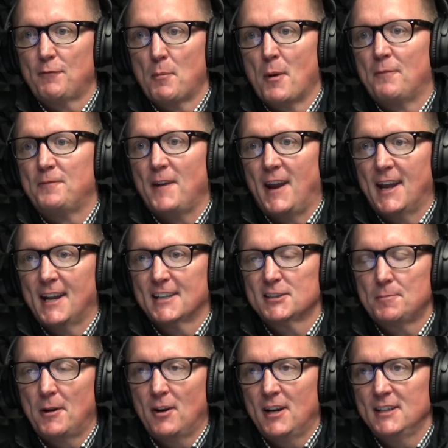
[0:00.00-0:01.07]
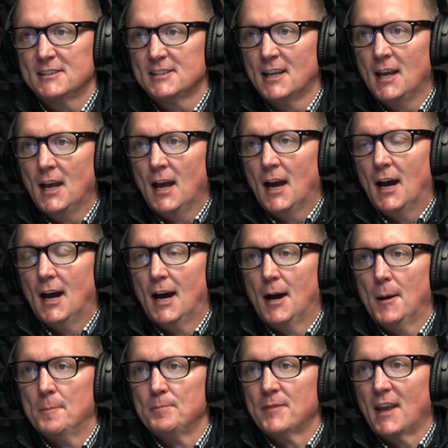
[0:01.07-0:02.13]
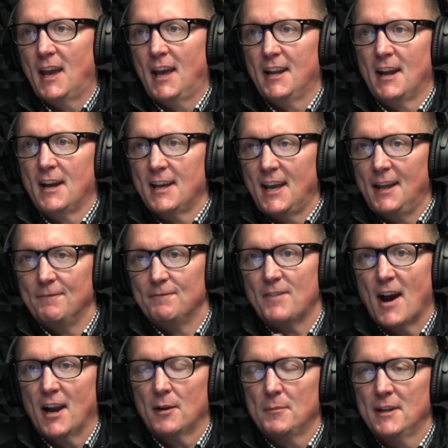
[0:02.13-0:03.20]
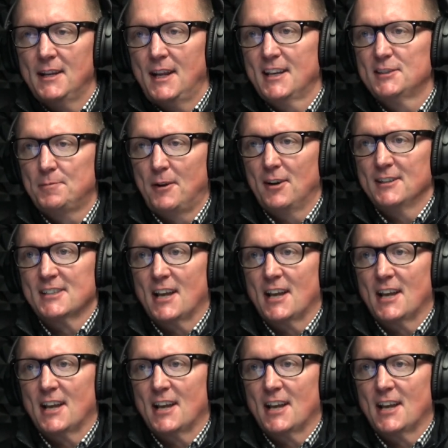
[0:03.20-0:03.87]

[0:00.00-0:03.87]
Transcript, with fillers: From a fan experience, um, and an environment experience.